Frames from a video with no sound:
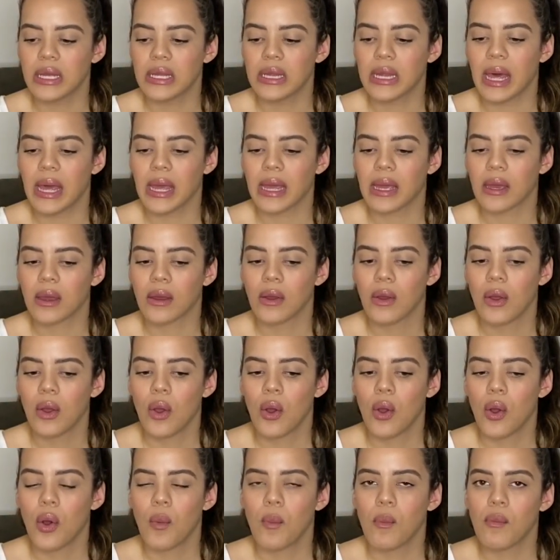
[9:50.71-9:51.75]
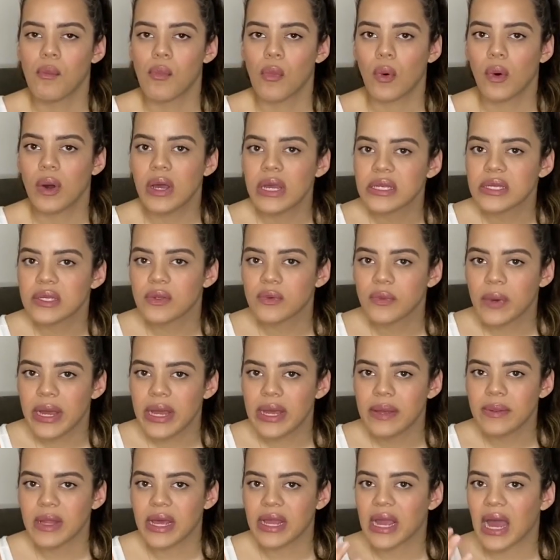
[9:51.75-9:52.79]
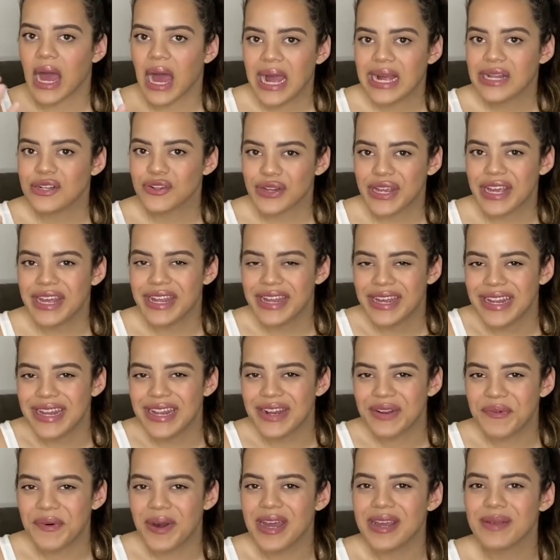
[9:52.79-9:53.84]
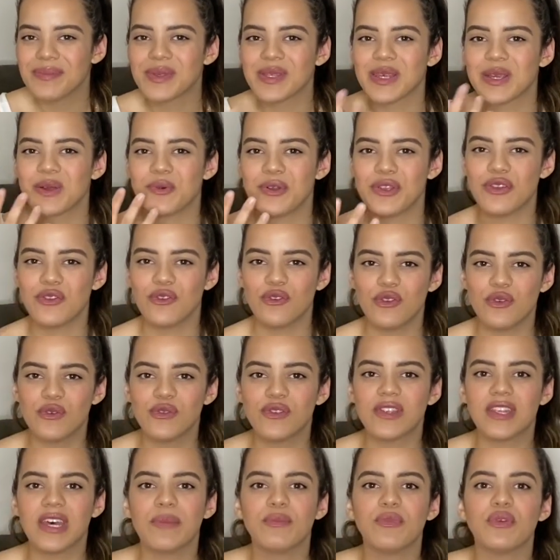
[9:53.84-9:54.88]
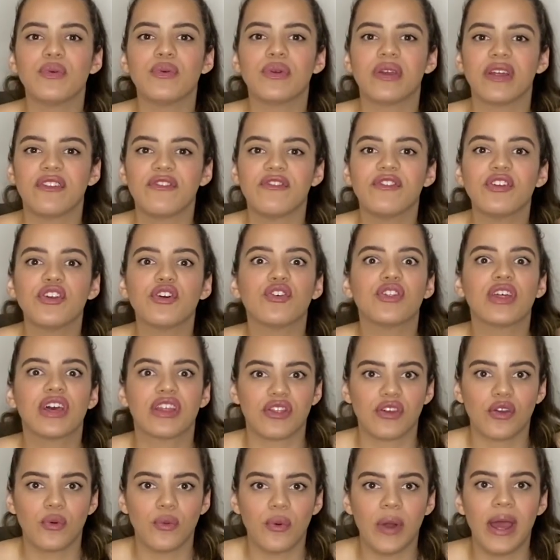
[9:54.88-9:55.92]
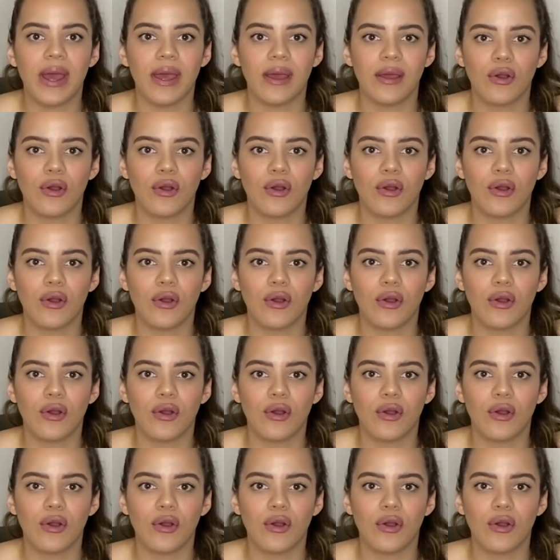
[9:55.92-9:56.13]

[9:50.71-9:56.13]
Like moist wipe, like hydrated wipes. Like when you use them, you can feel that they're wet.